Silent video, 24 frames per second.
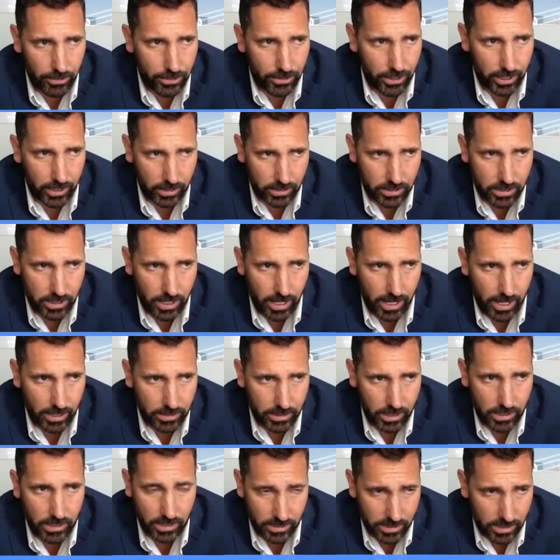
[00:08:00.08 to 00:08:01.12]
things that
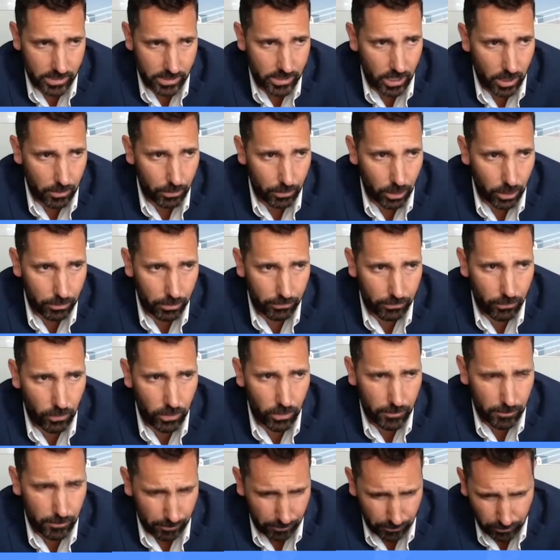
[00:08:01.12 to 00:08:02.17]
didn't exist on a boat
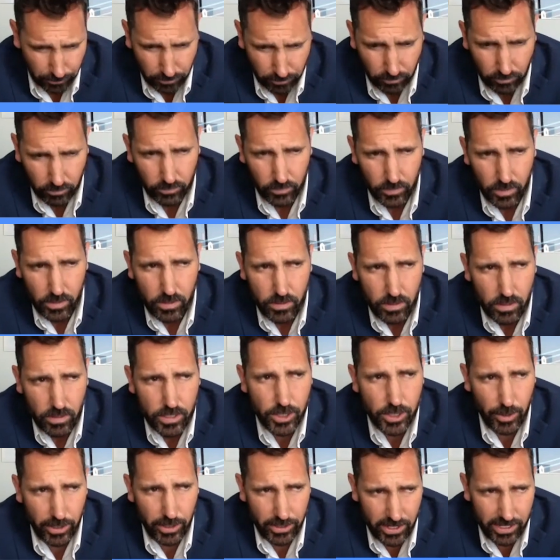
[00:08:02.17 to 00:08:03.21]
before.
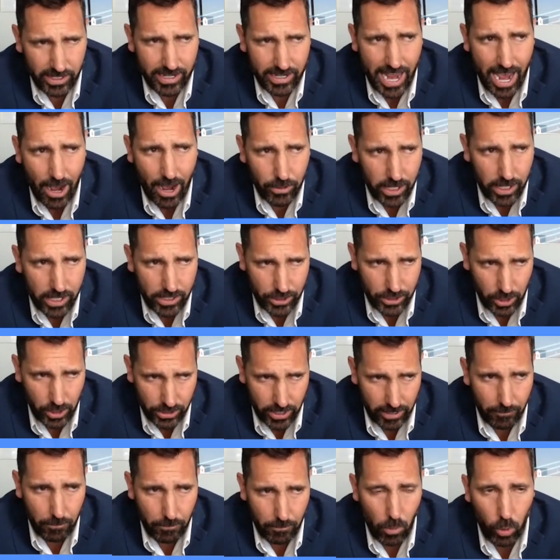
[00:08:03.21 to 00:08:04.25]
So I think nowadays you
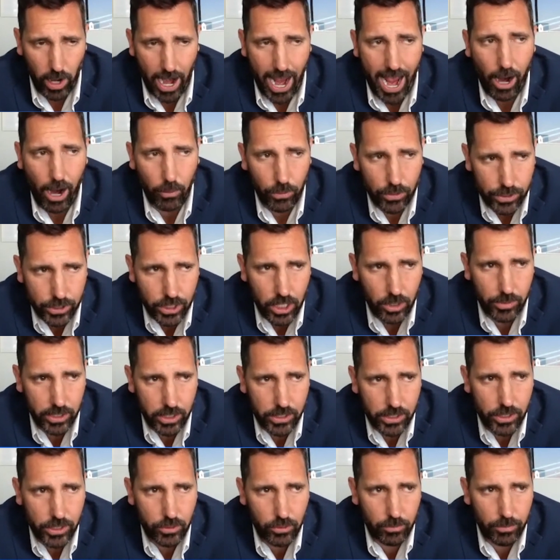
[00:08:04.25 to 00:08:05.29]
actually have more hours going
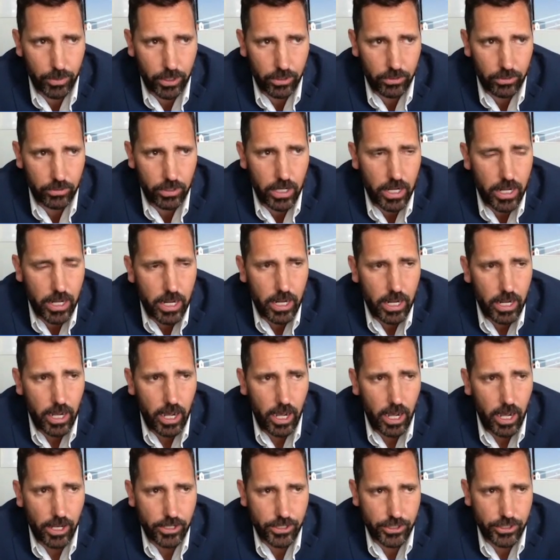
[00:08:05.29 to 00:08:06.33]
into a boat.
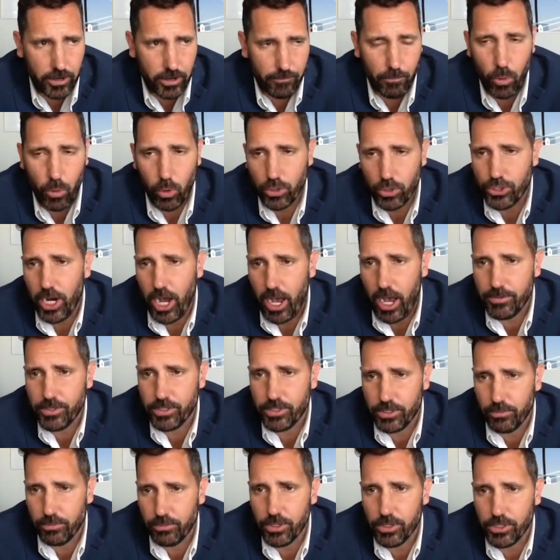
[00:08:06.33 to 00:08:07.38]
So you have more jobs
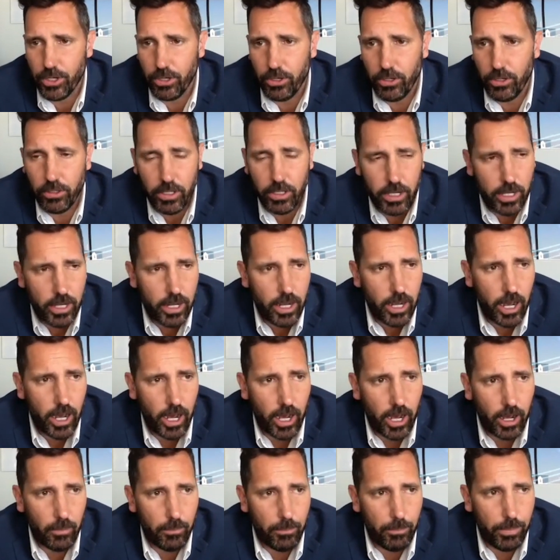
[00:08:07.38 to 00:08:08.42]
as a result.
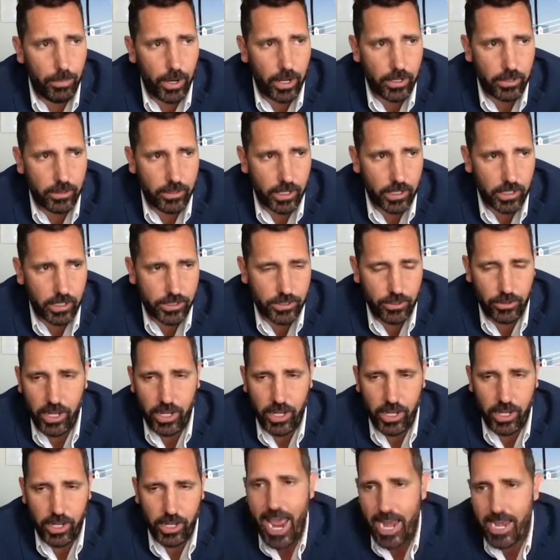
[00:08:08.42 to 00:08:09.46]
But the
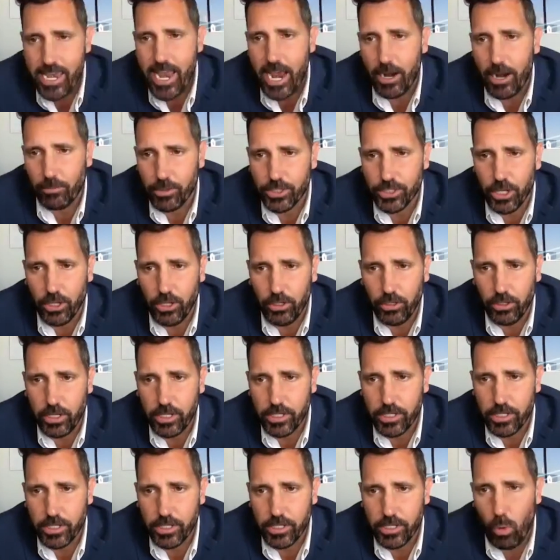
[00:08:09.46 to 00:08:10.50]
net result
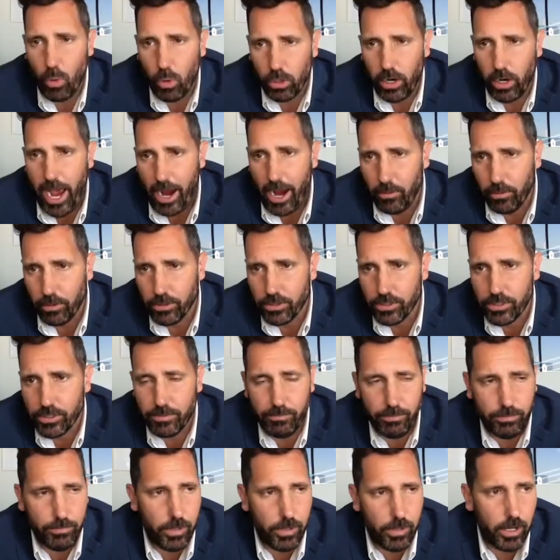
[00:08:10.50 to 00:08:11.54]
is more
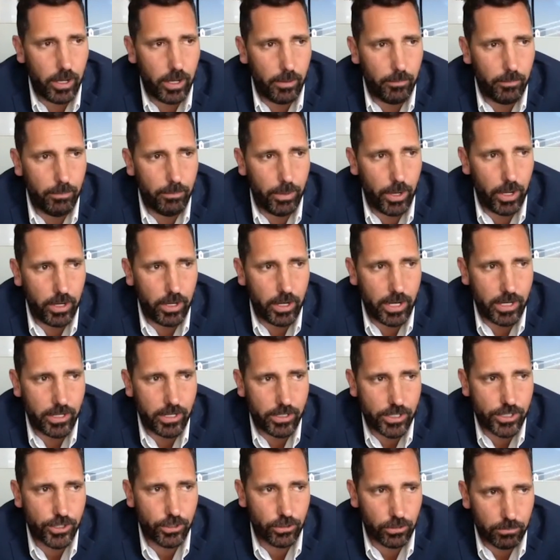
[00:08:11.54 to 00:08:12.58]
hours. But in
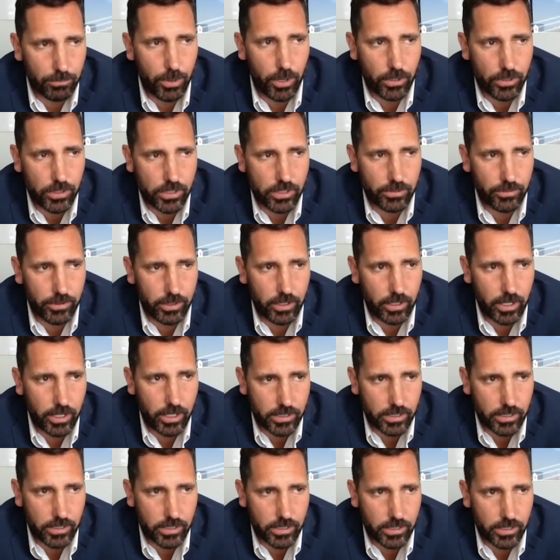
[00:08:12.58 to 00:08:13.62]
certain parts of it,
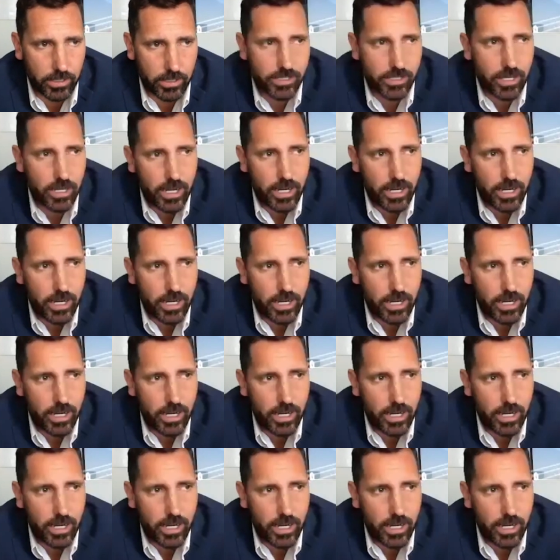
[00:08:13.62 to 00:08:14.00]
it's less.